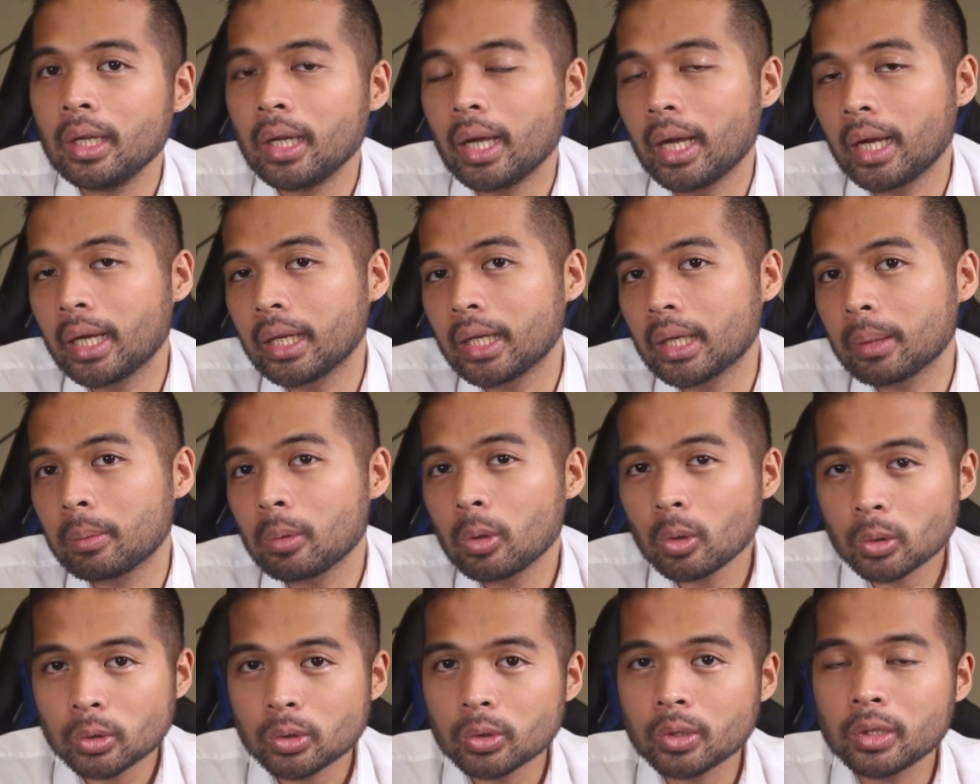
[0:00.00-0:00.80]
And I'm
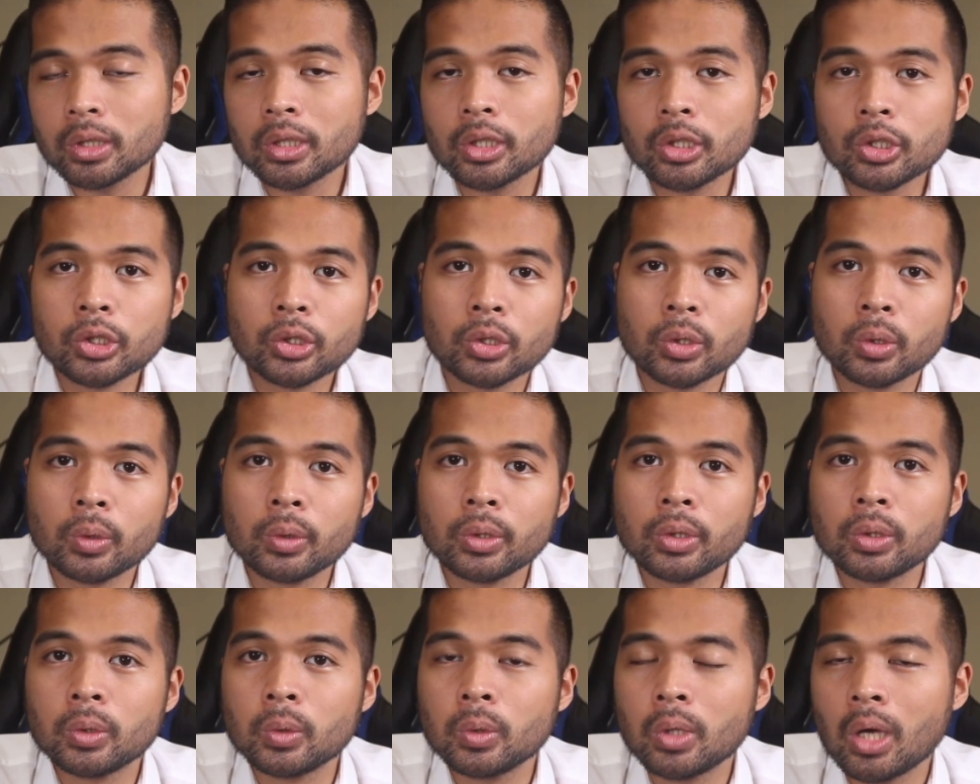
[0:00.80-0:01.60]
also going to show
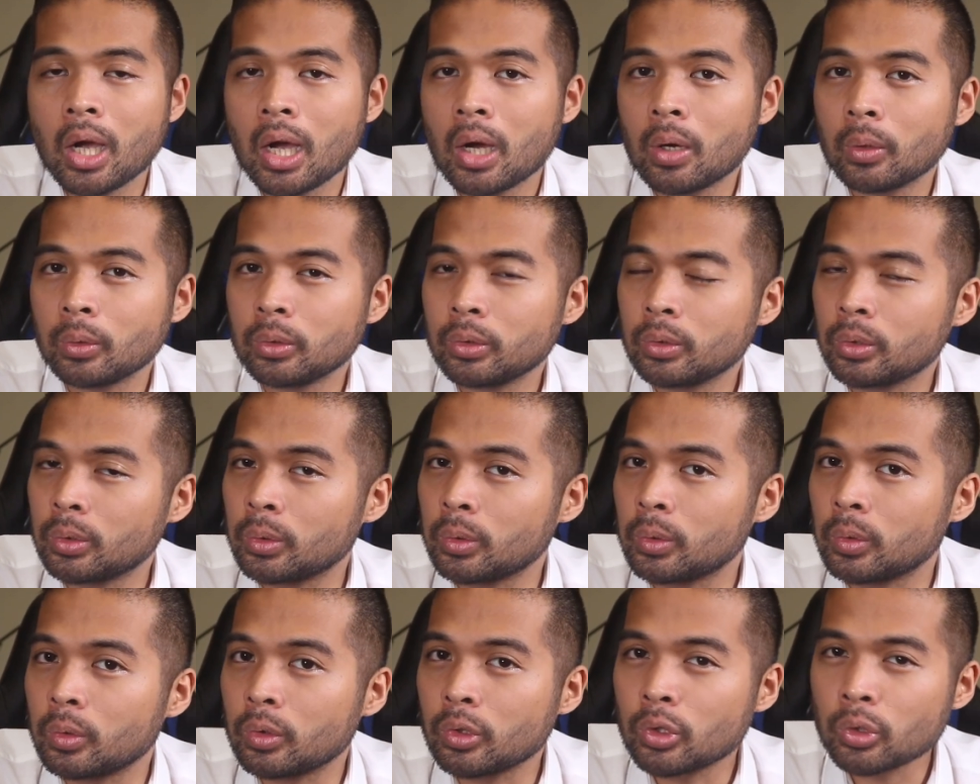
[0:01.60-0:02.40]
you how
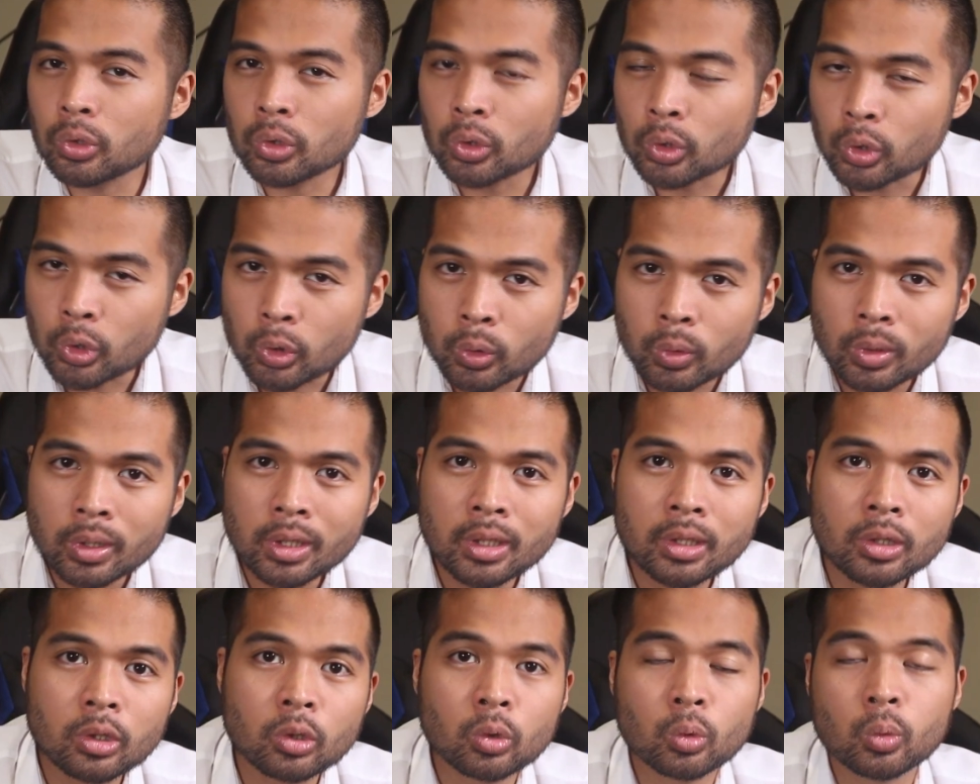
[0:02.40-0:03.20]
to tune
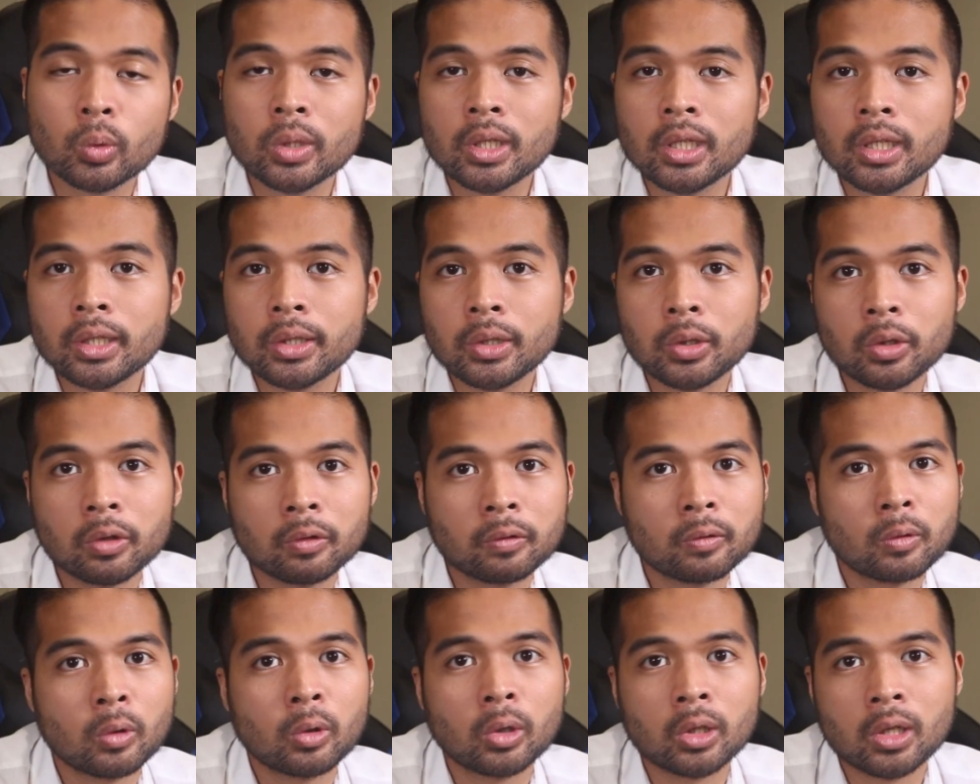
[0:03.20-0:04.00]
and tweak your
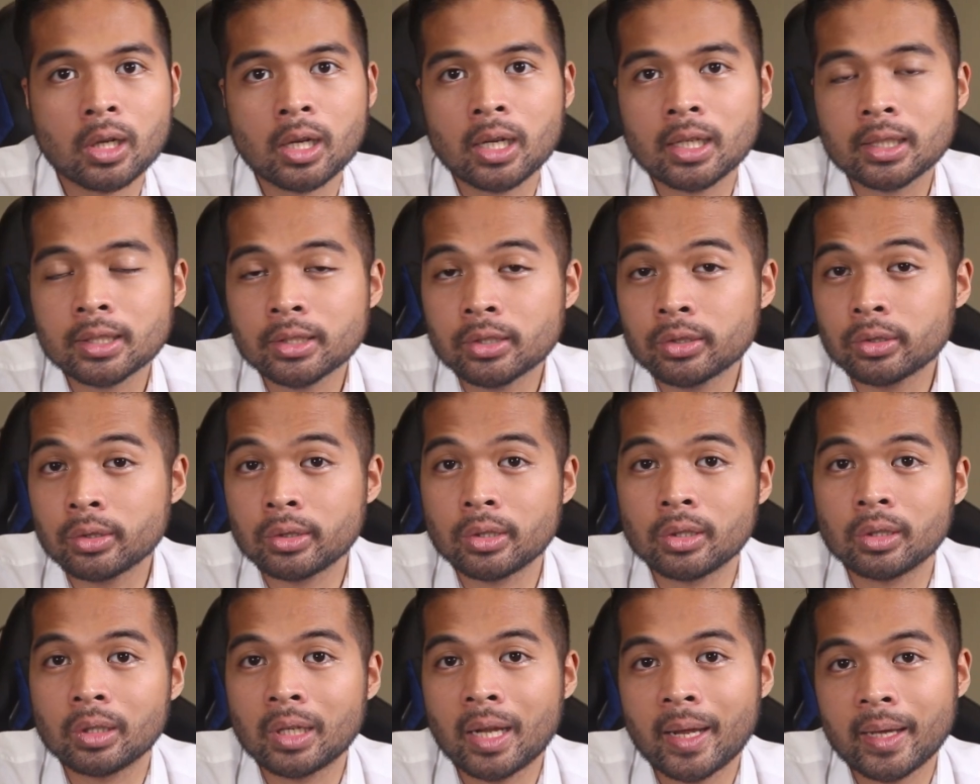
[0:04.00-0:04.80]
forecast to
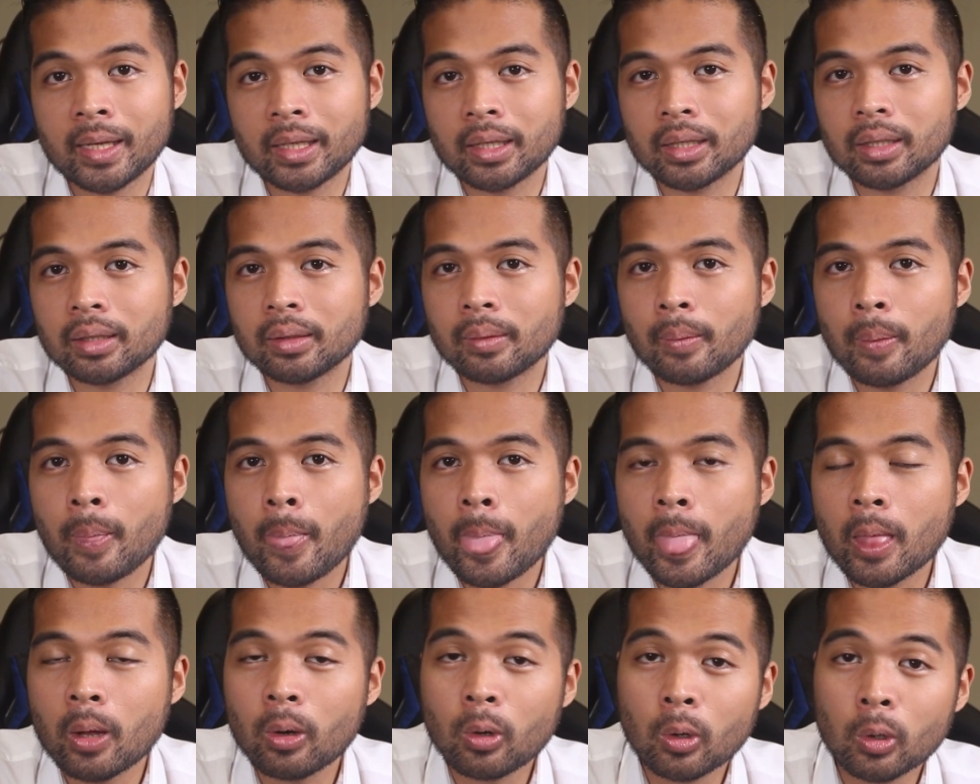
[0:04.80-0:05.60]
your liking.
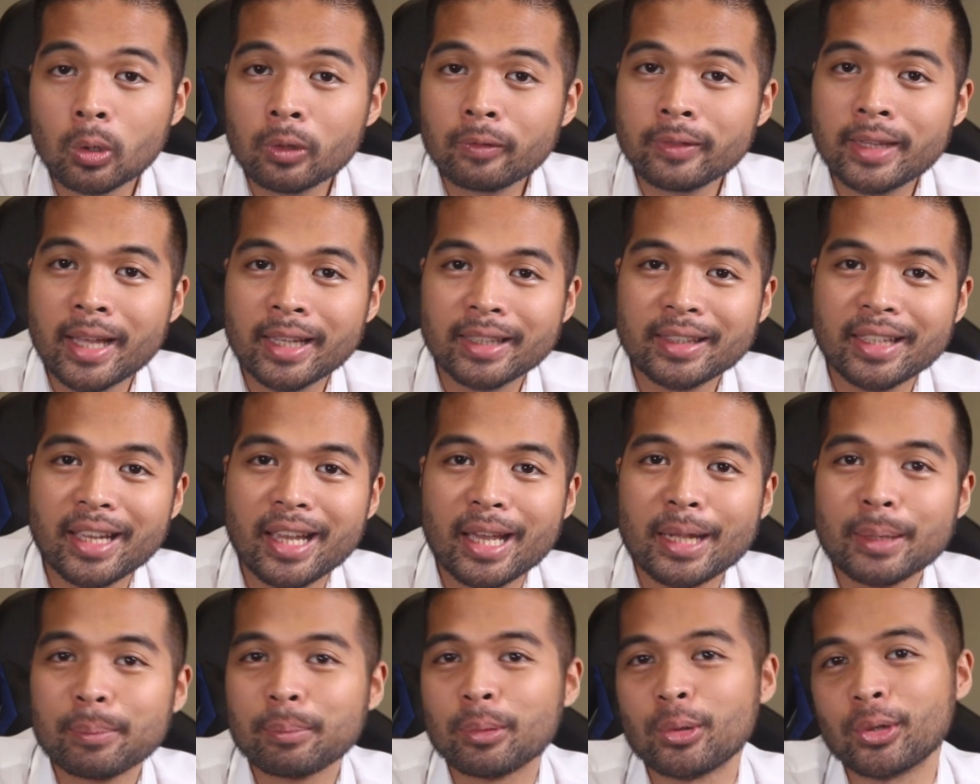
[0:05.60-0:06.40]
All of that
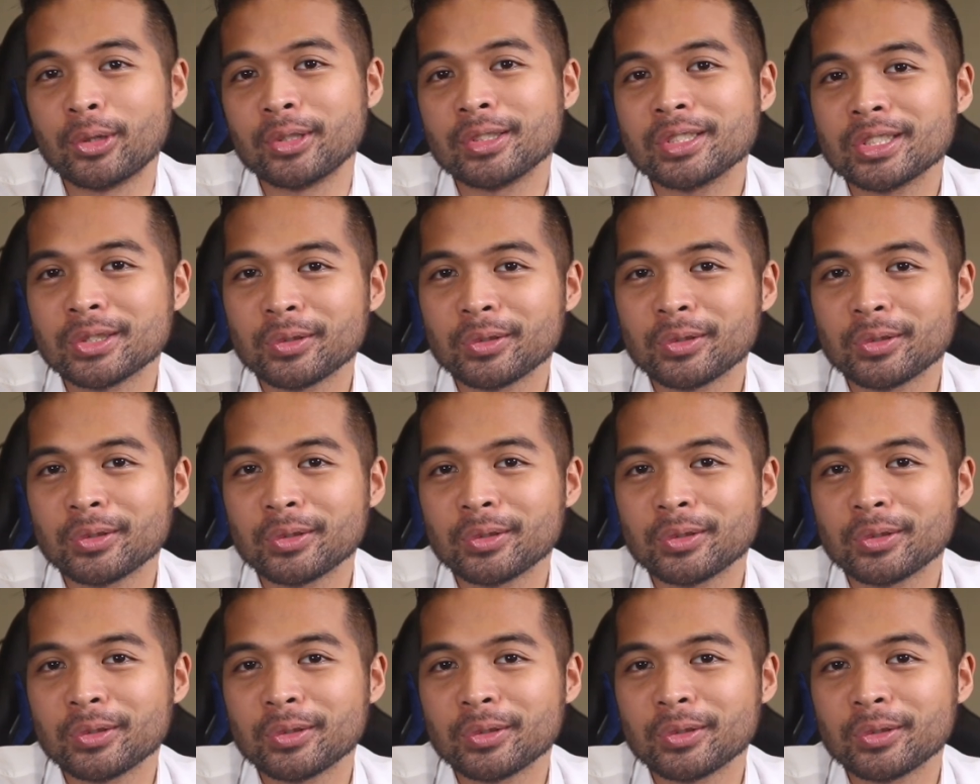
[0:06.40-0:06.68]
and more.